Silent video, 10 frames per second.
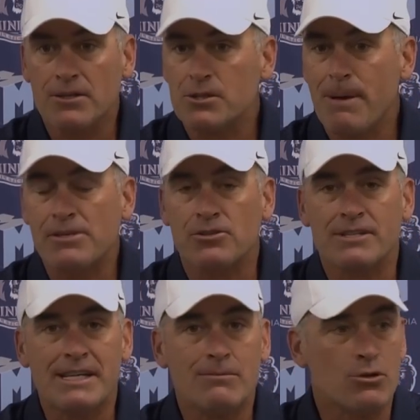Special
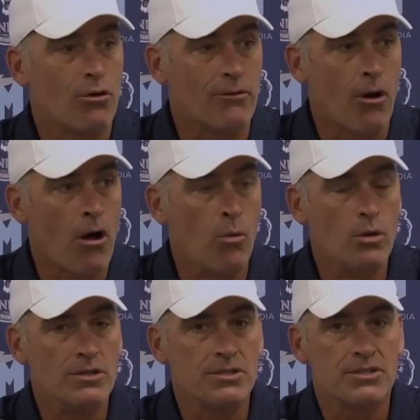teams overall
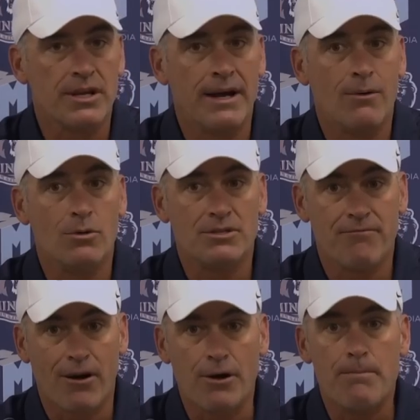was
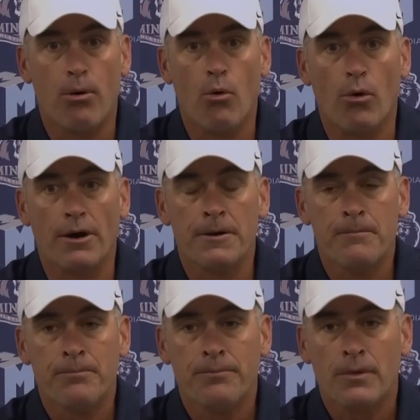very poor
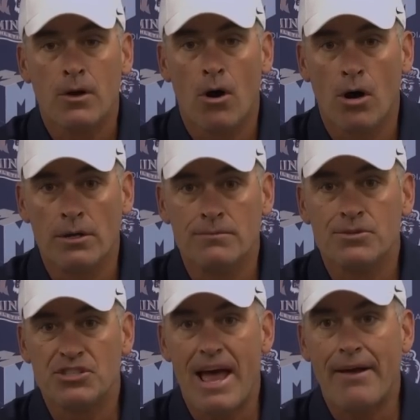on
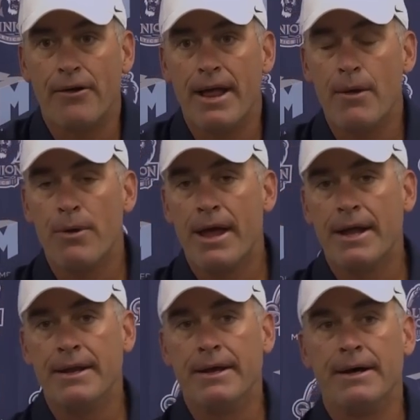Saturday. We
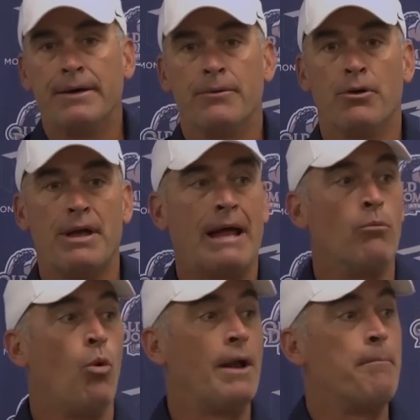only
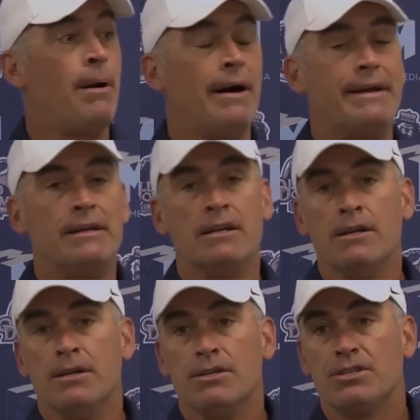had one punt
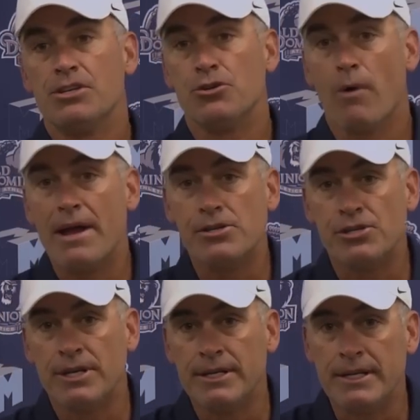
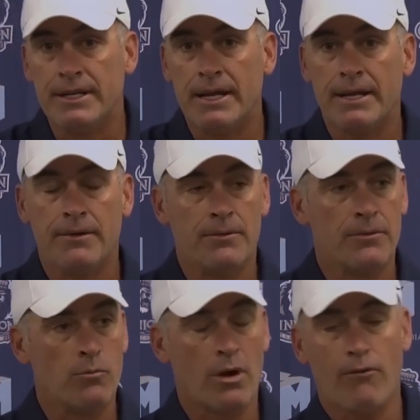situation,
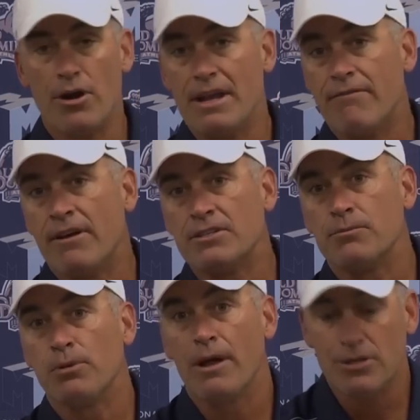and one of our
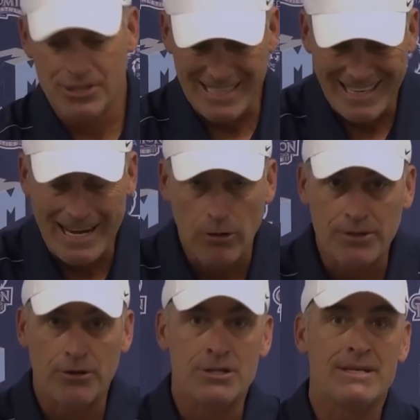defensive players didn't get
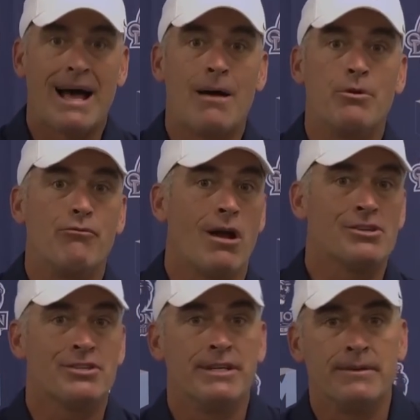out there in time. We
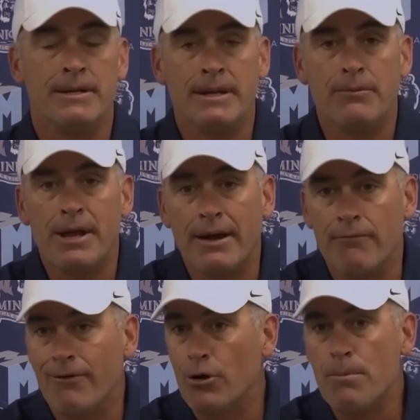rushed it, and we had a
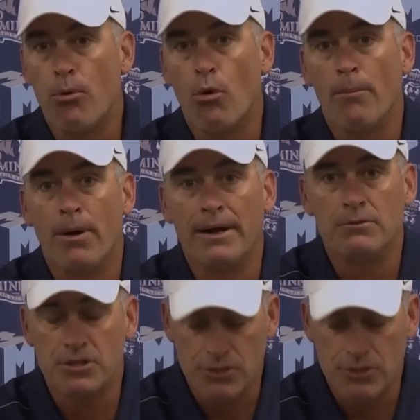very poor punt. It